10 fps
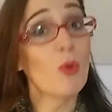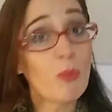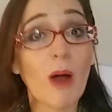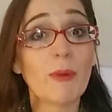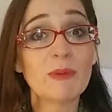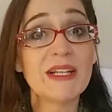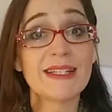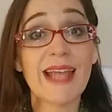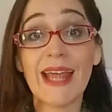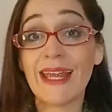will probably
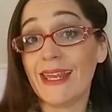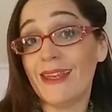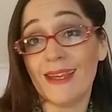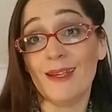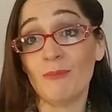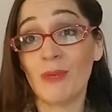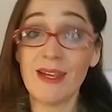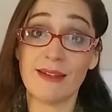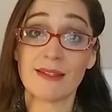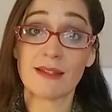say he, him,
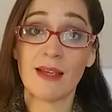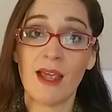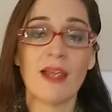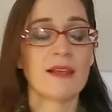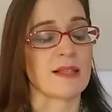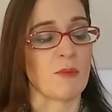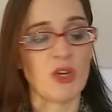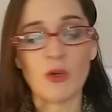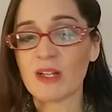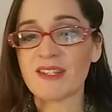his.
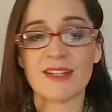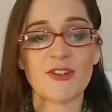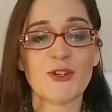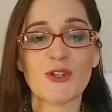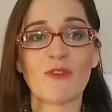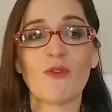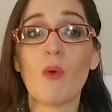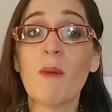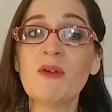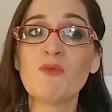Someone who considers herself a
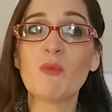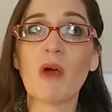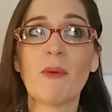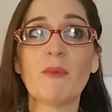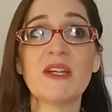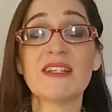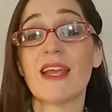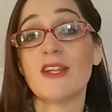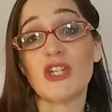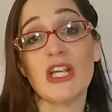woman will probably
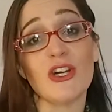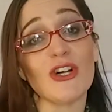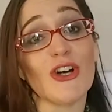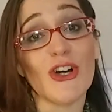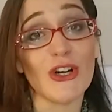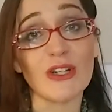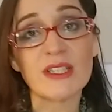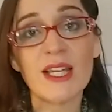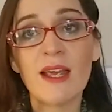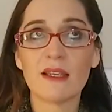say she, her,
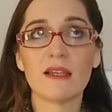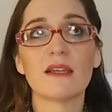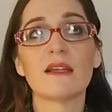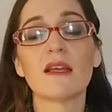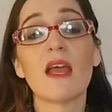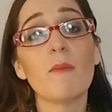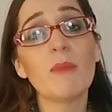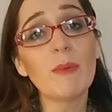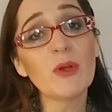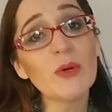hers.
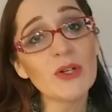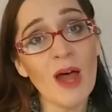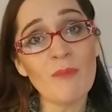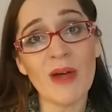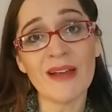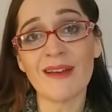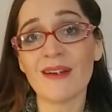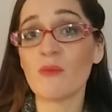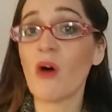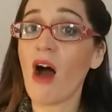People who are
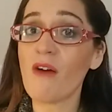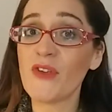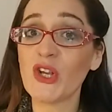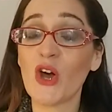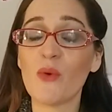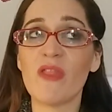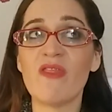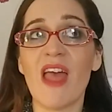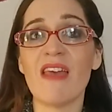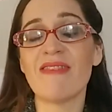non-binary will often go
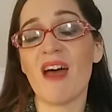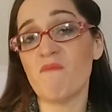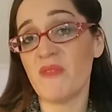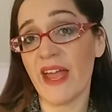with they, them,